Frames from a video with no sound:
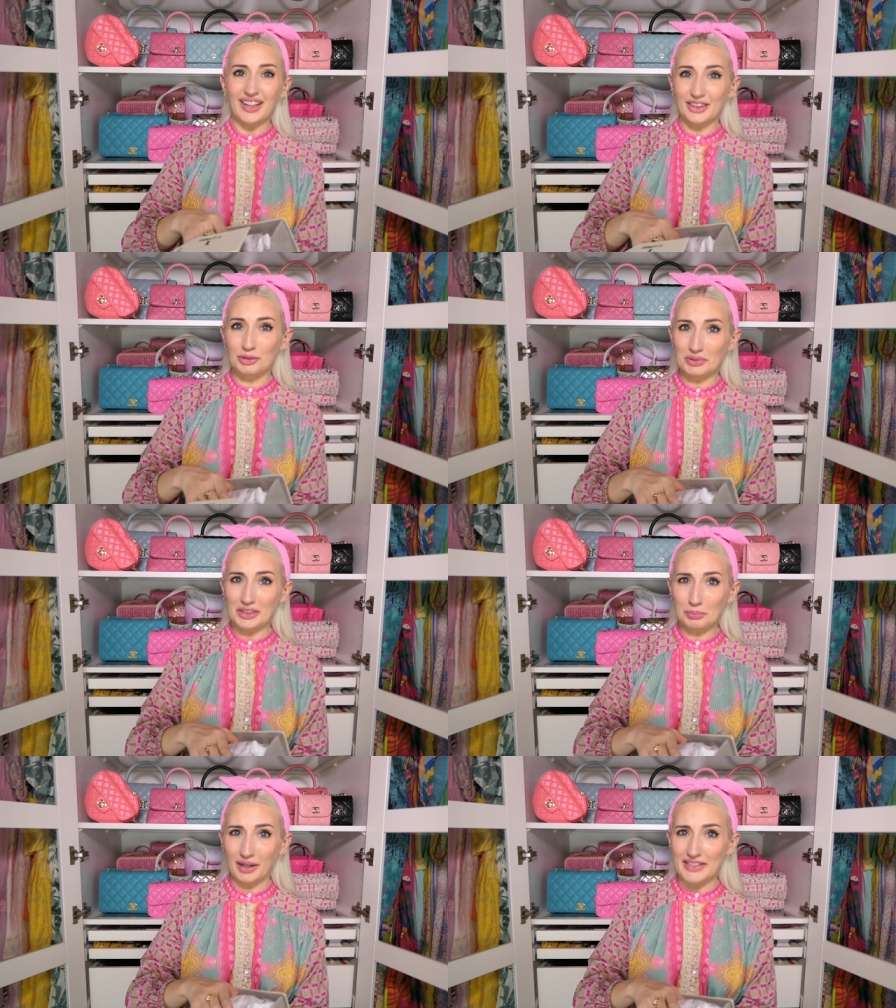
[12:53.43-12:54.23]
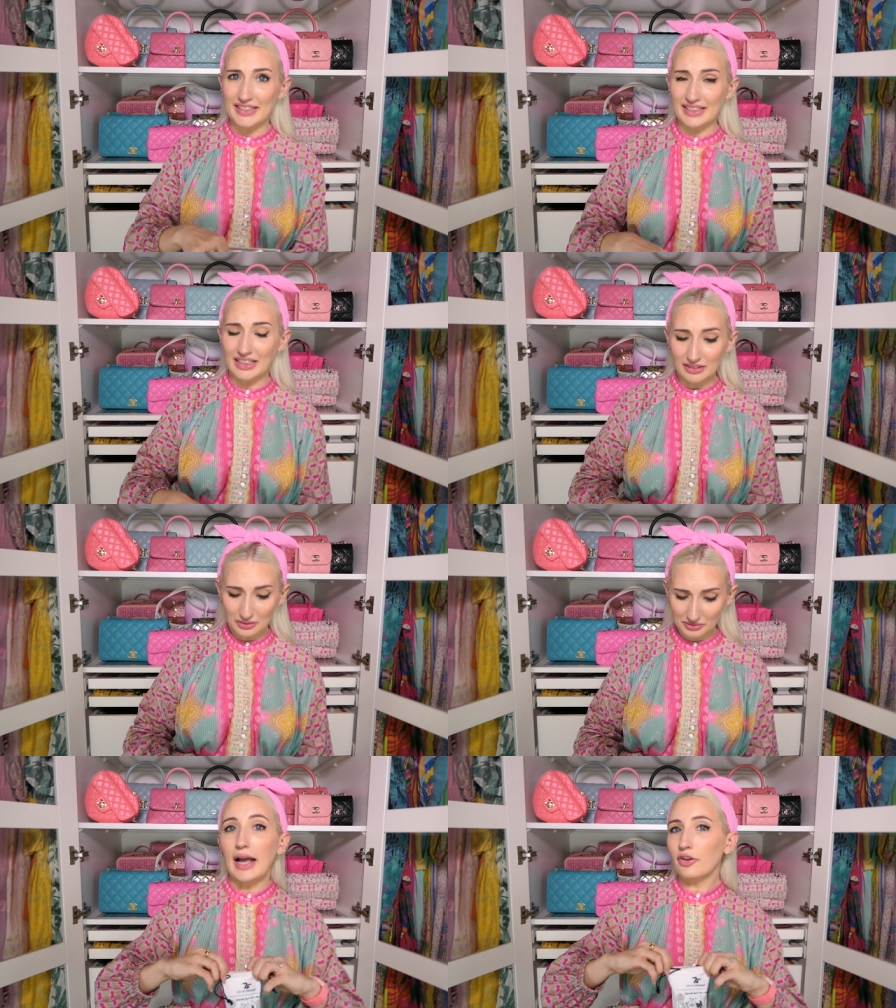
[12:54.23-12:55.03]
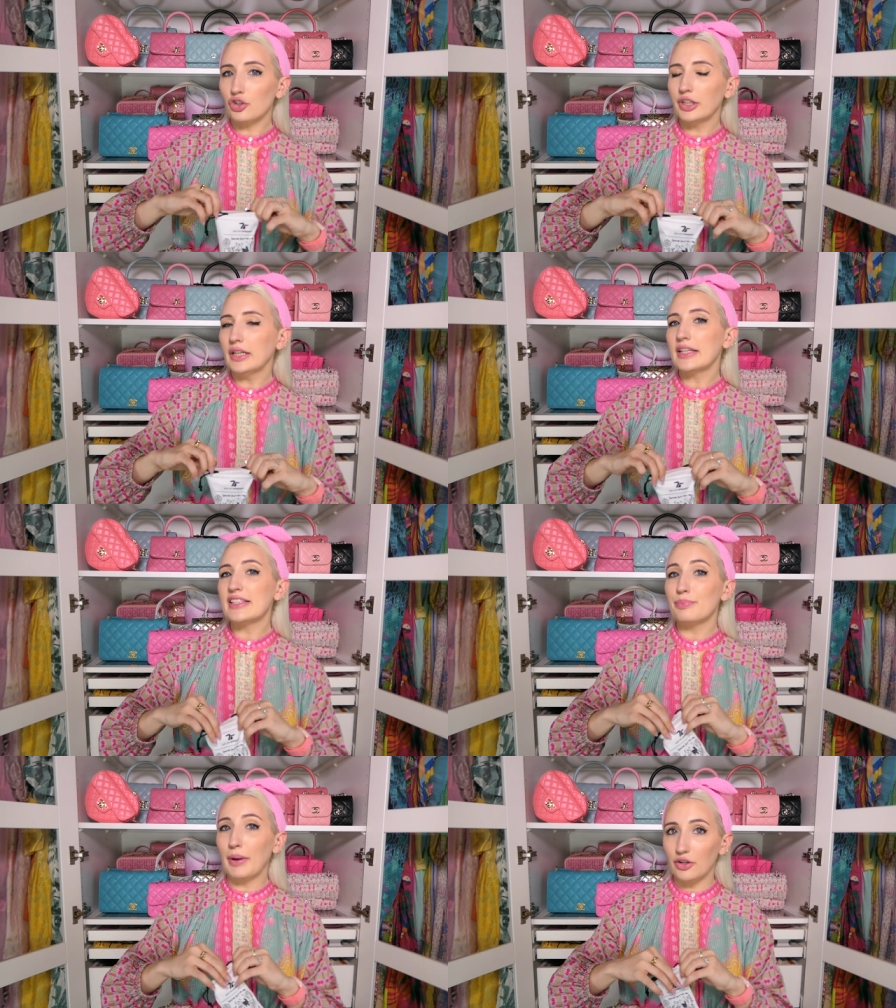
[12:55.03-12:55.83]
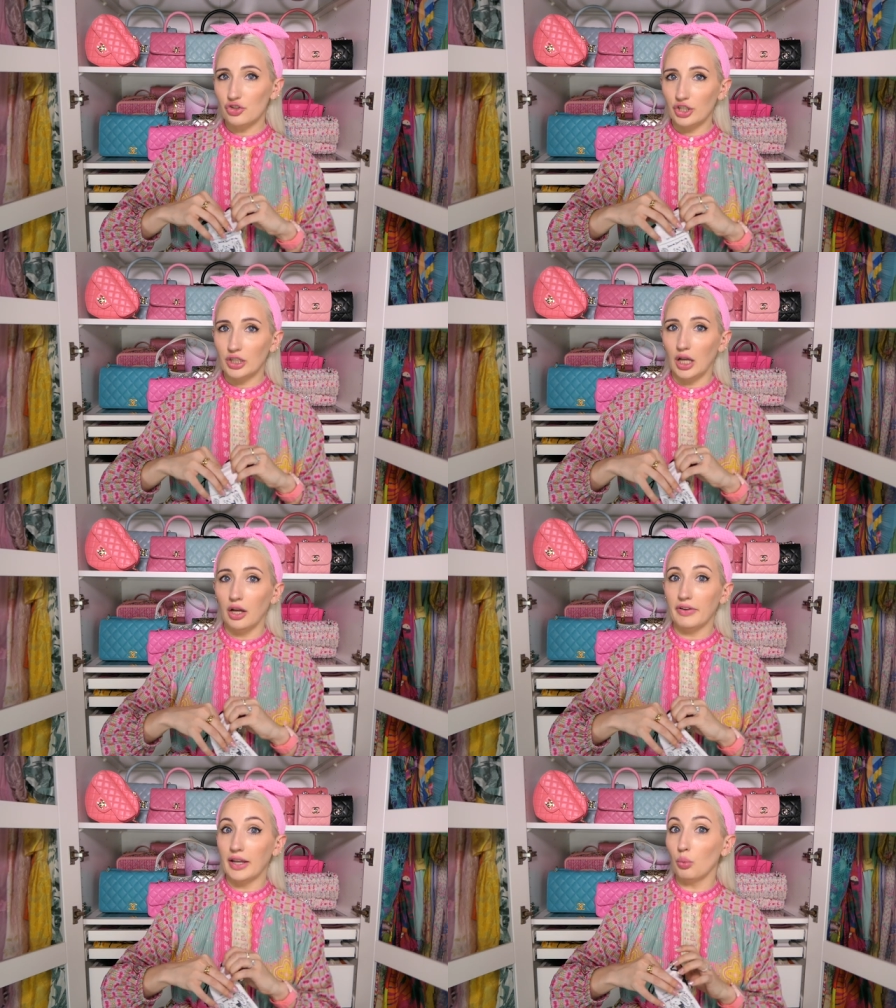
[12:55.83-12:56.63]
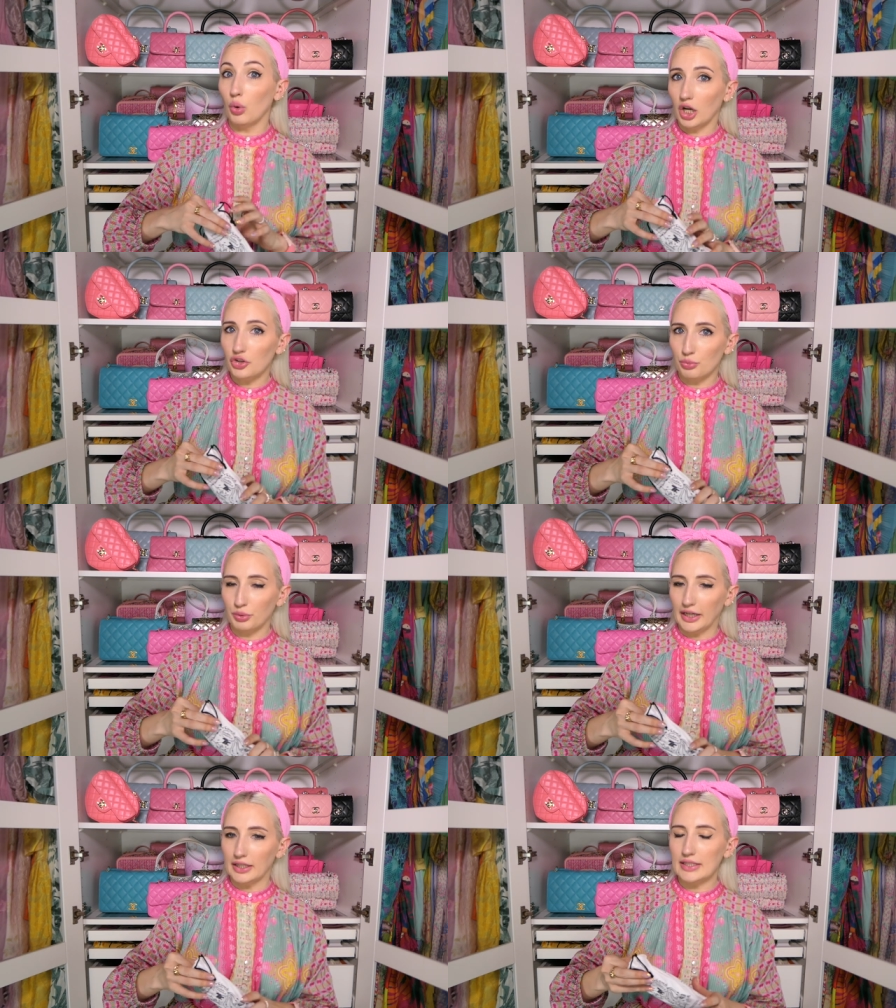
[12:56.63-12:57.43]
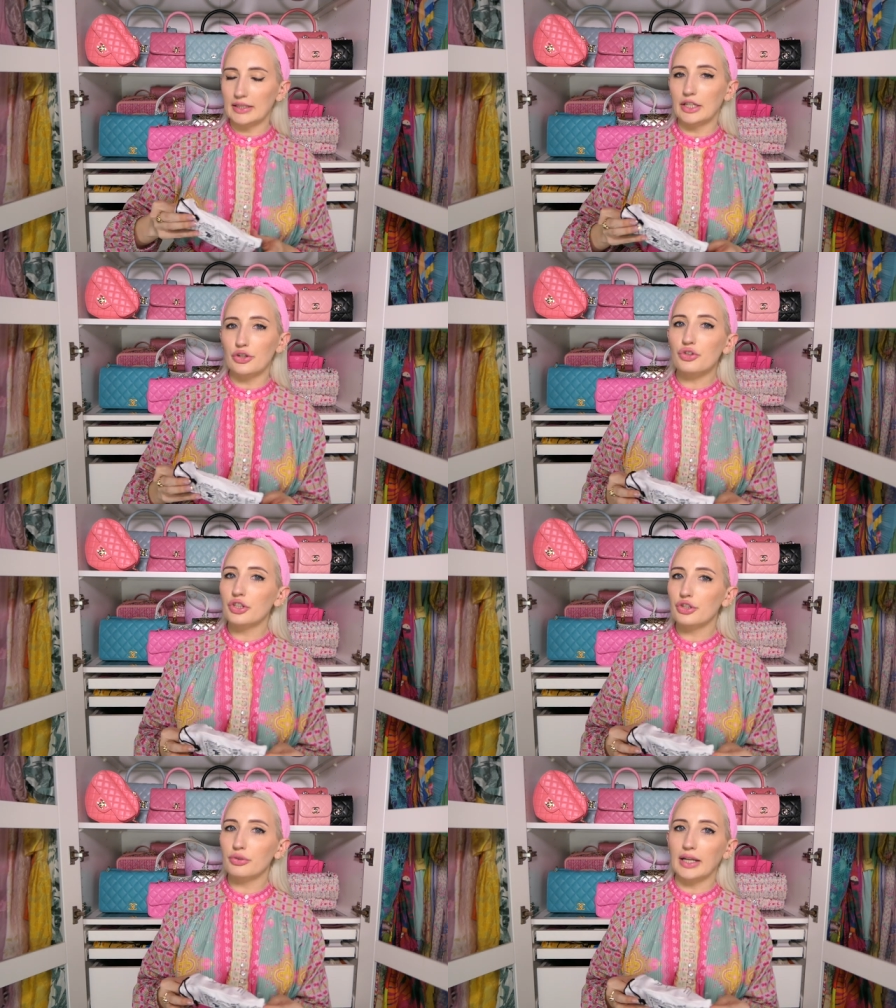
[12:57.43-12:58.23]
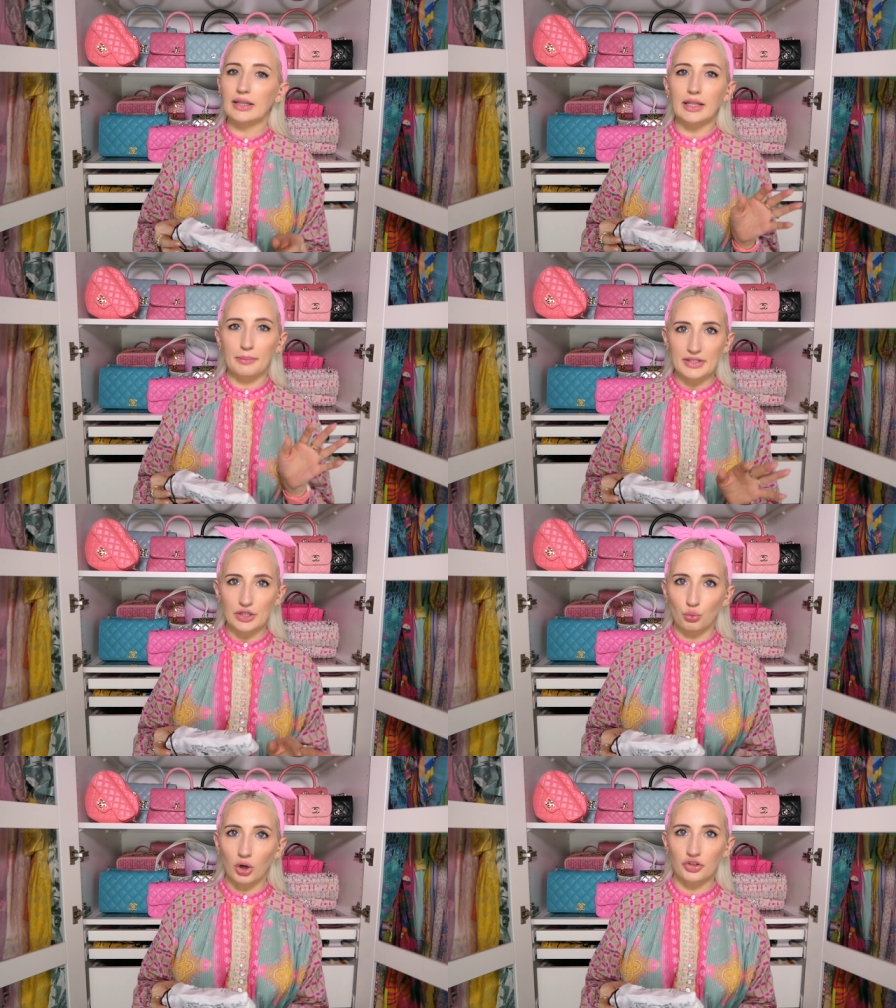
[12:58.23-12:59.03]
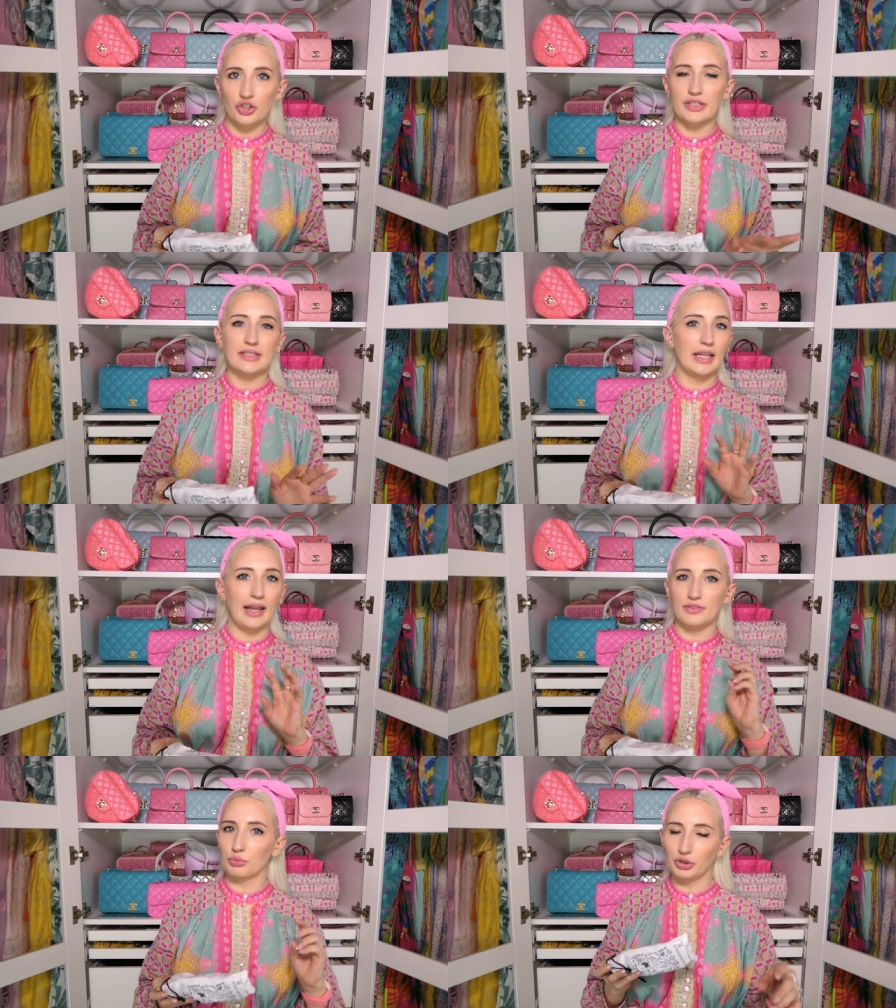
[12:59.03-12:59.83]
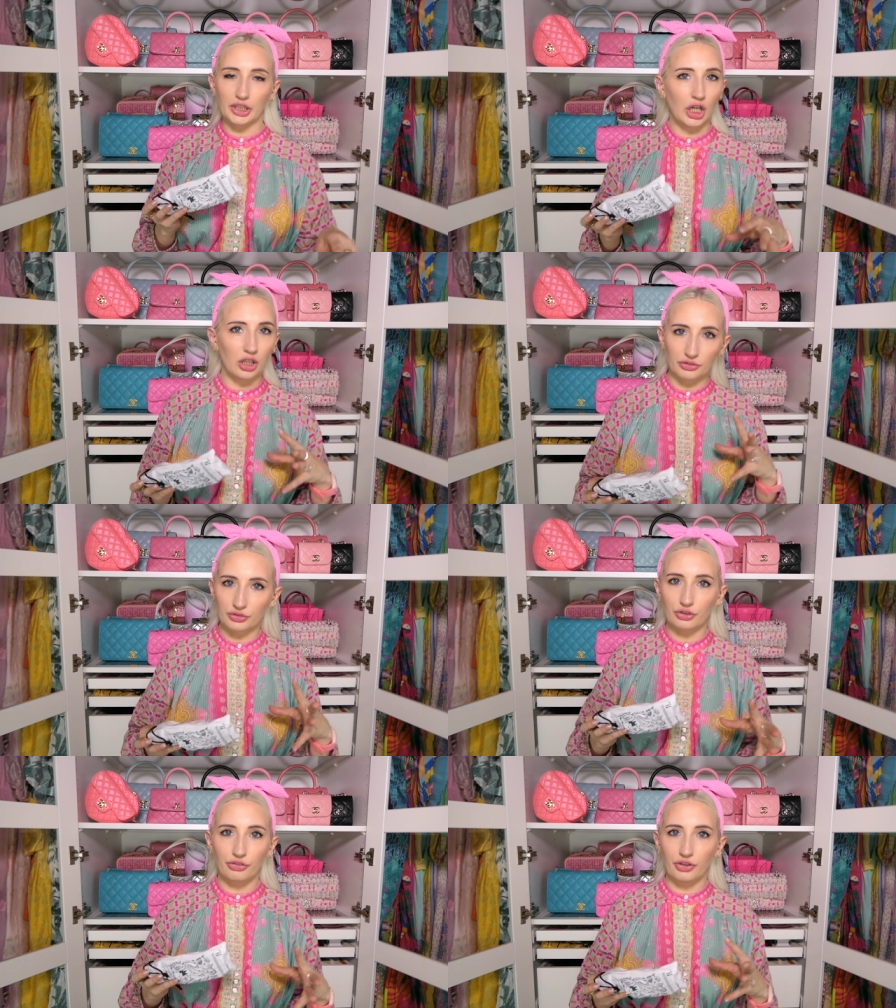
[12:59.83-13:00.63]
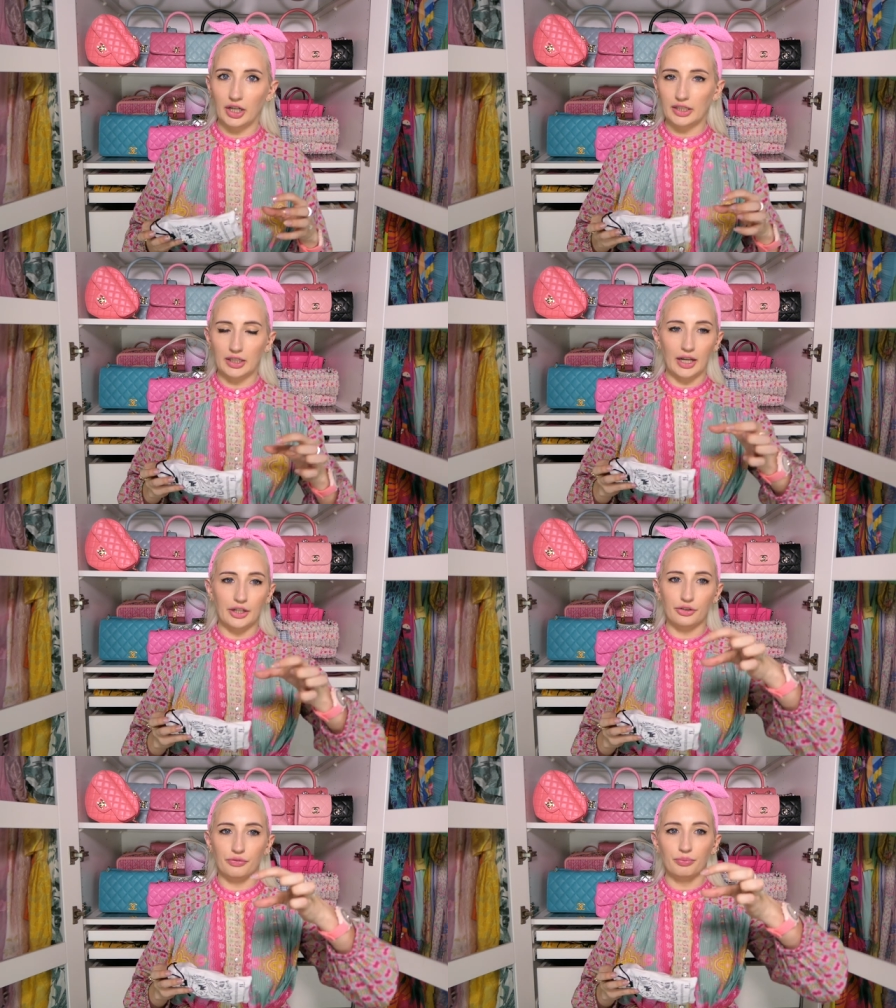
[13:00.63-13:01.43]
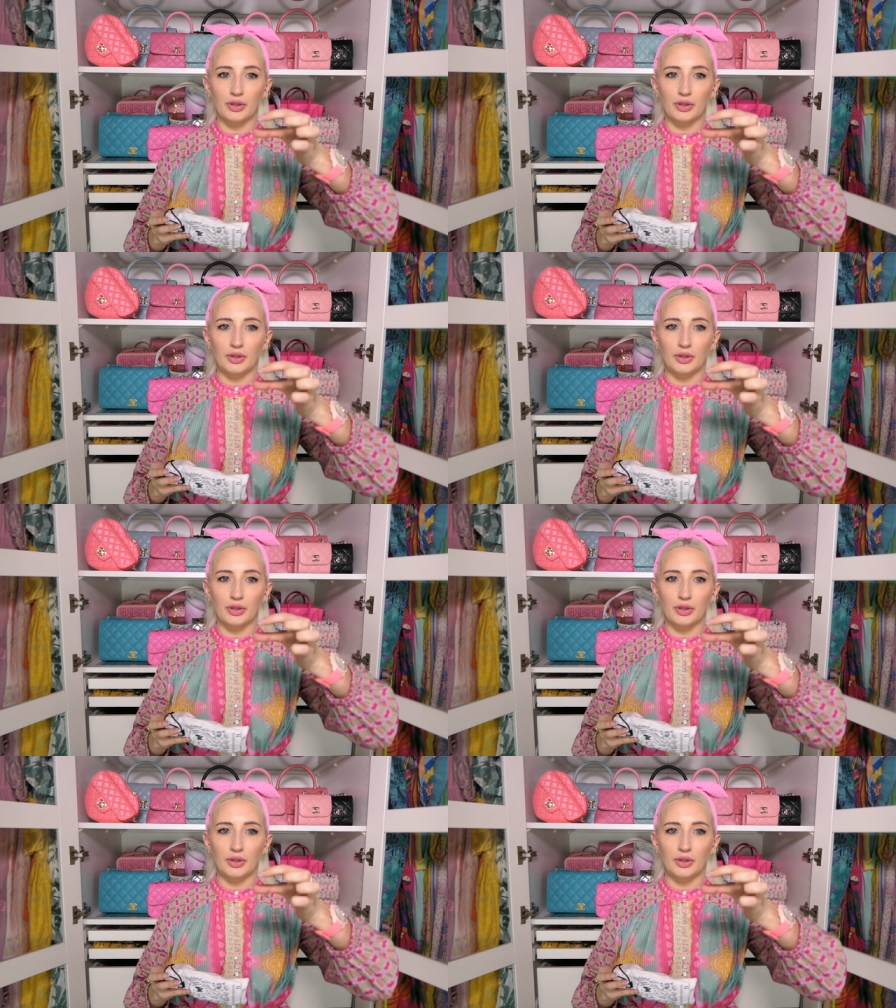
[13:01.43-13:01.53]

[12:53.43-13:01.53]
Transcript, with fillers: They're really pricey though. Actually an expansion of a watch brand and they usually do like limited watches and they have some really colorful, fun kind of